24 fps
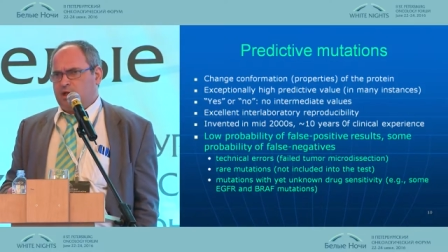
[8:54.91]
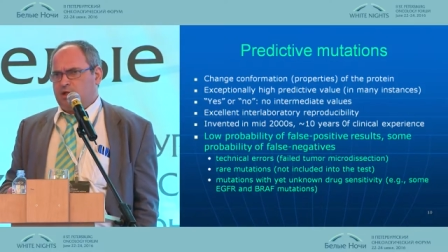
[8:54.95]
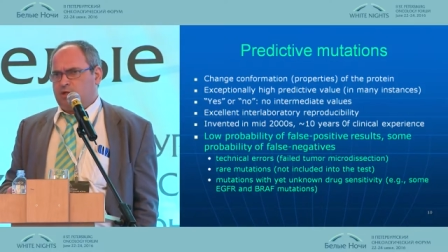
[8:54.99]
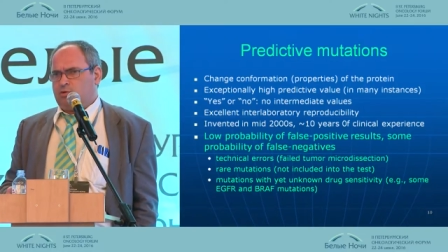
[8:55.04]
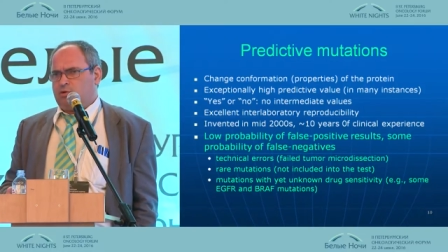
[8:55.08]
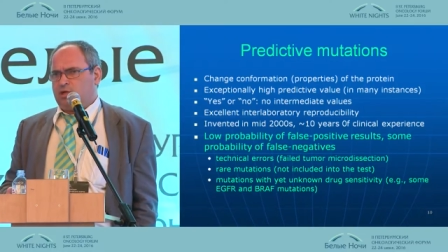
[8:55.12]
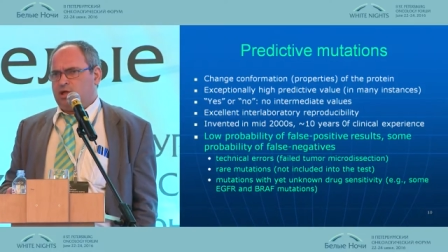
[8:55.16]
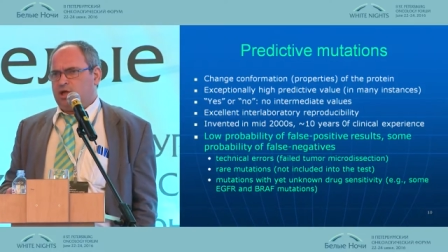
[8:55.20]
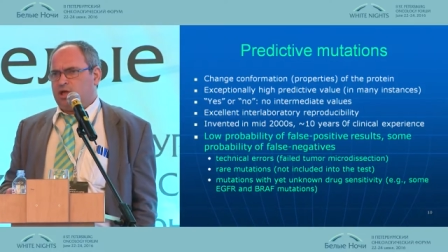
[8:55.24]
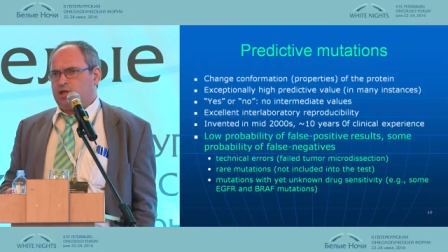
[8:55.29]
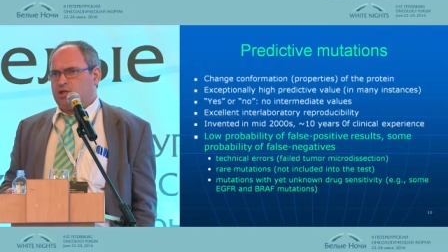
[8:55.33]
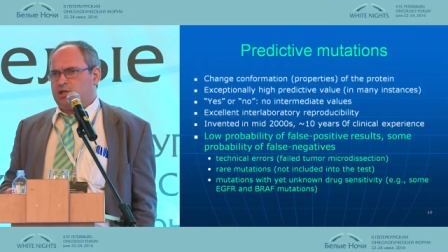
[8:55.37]

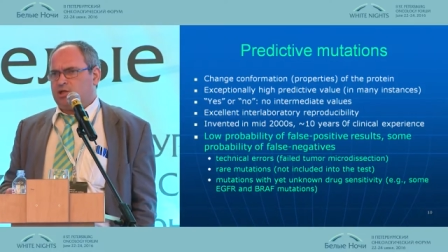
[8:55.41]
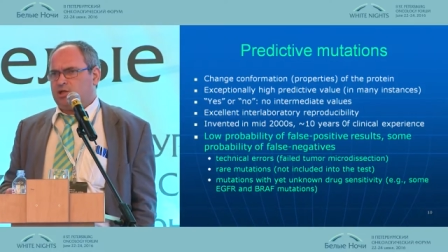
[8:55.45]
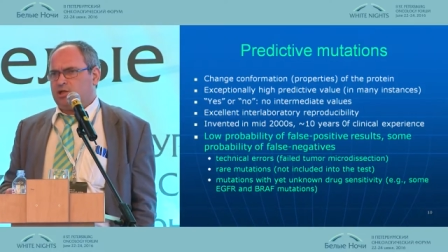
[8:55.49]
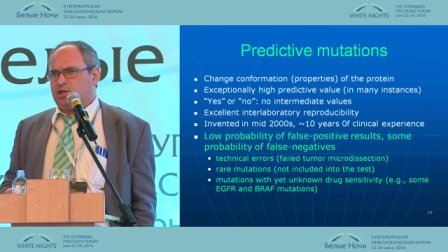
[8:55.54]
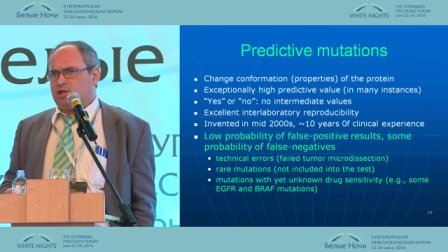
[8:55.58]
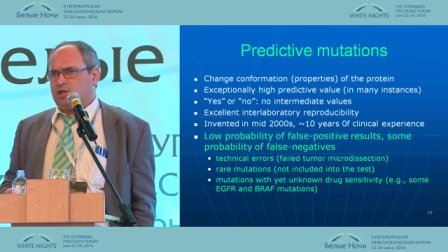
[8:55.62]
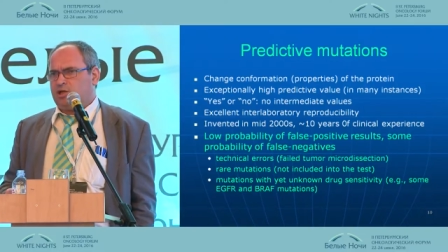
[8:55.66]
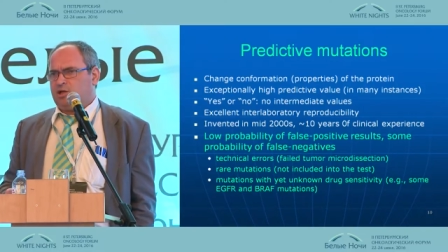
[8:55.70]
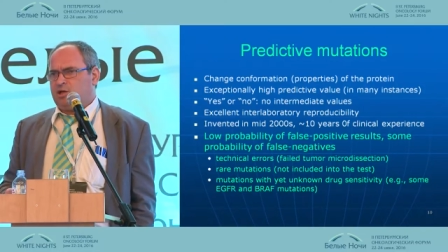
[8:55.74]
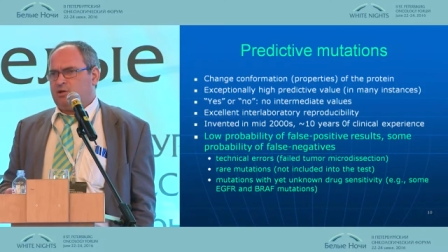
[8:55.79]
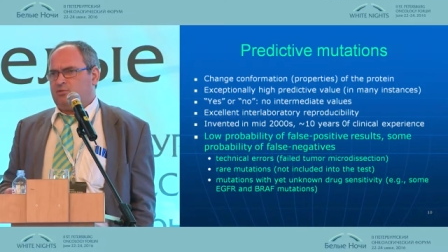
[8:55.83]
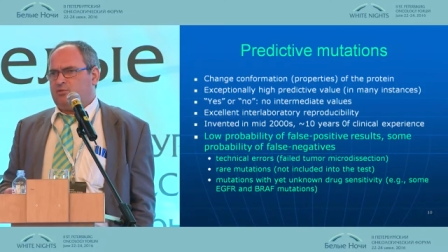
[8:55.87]
to get
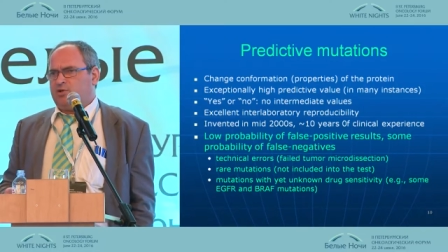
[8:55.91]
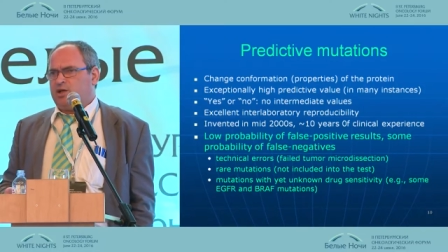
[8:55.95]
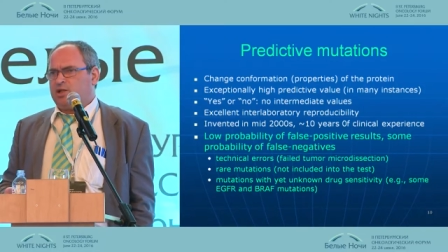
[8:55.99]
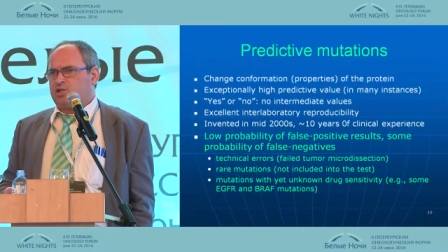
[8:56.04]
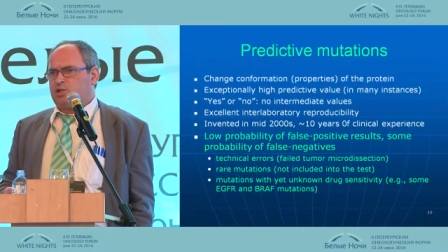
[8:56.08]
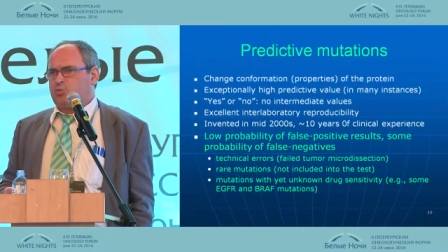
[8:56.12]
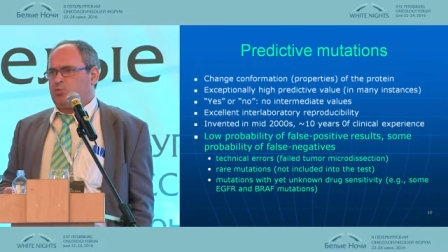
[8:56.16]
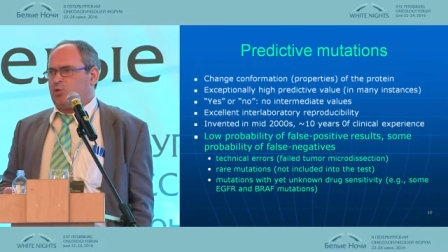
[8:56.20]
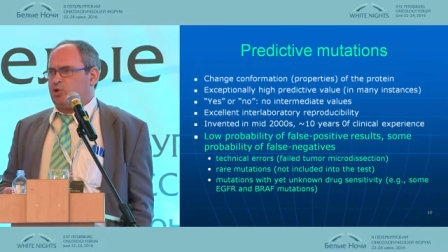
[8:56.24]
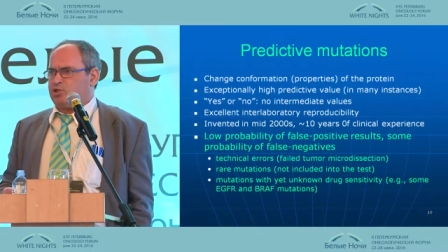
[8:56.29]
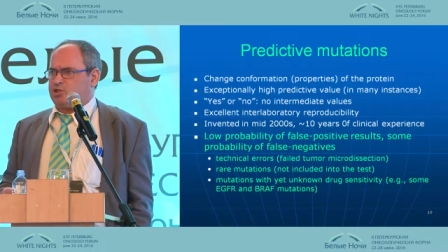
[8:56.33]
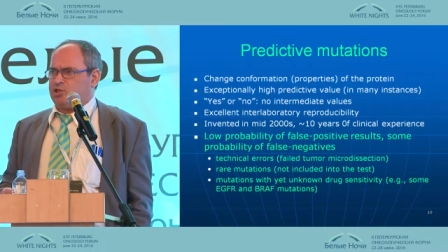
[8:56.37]

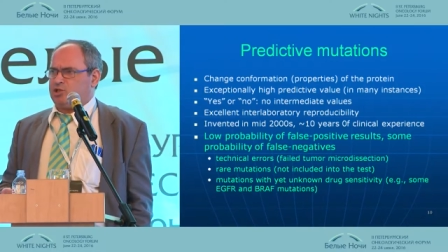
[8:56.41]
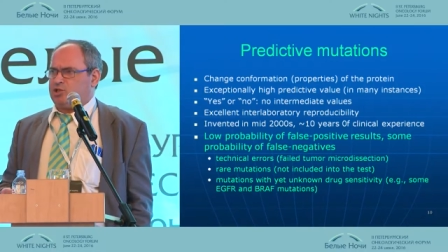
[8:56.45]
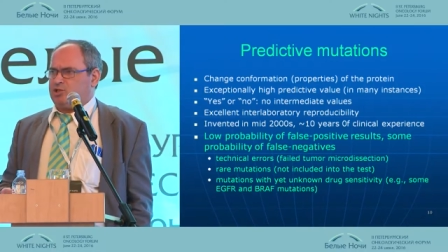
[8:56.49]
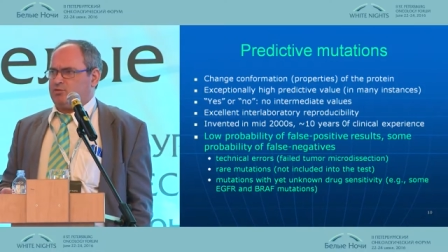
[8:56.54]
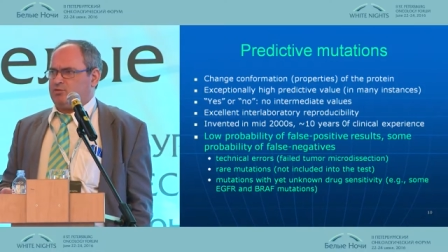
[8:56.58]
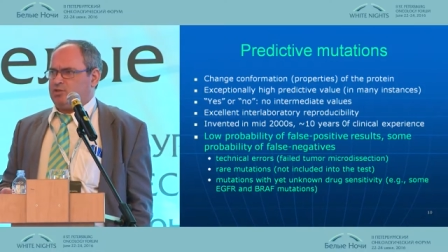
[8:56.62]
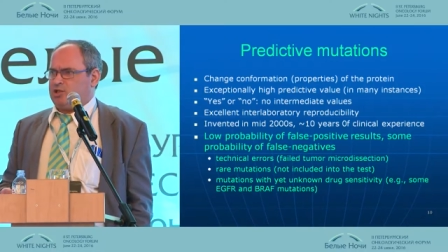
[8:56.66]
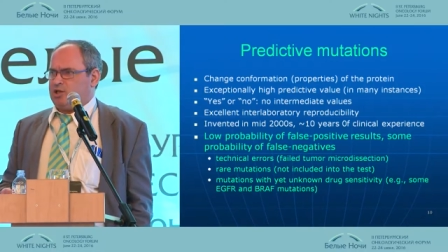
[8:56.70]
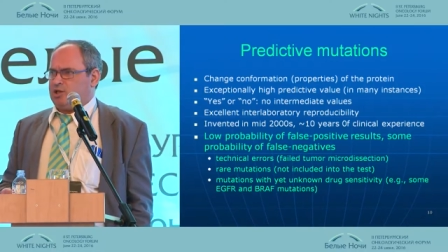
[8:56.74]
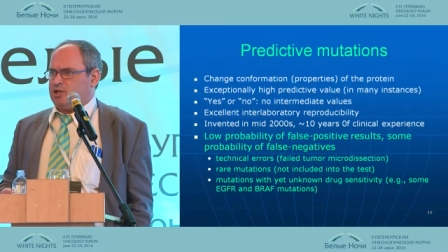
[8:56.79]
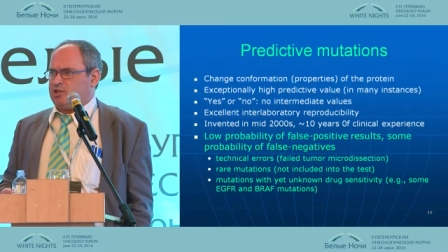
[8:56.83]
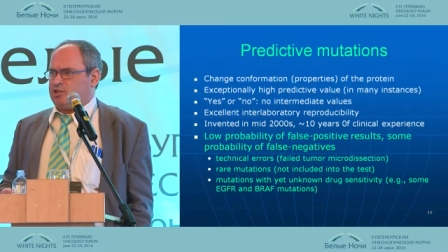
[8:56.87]
false
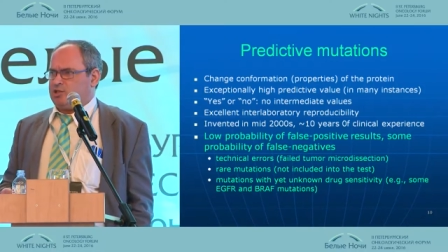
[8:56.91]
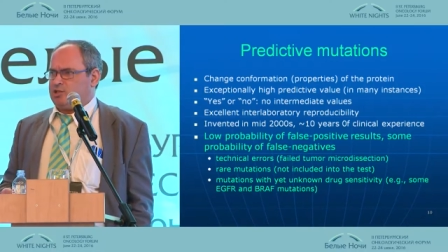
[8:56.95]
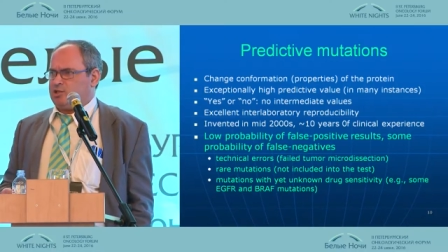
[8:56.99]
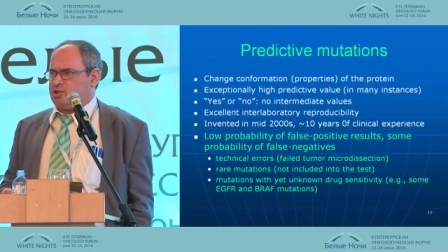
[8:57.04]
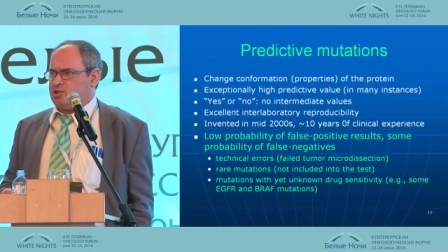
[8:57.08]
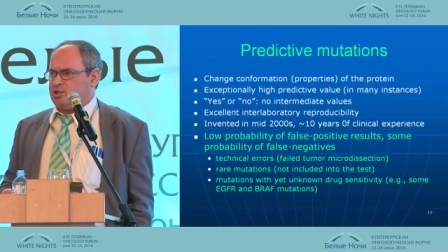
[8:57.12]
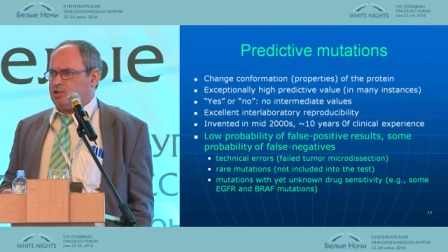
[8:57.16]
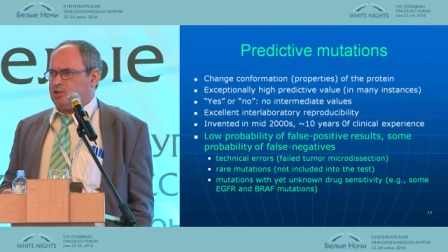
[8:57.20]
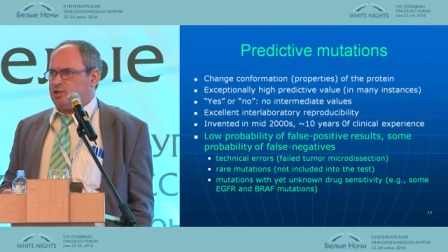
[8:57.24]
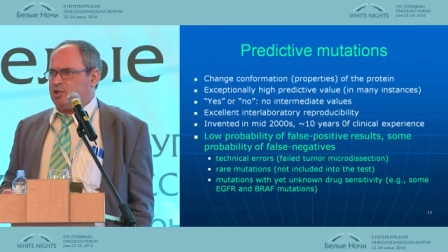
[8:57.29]
positive test.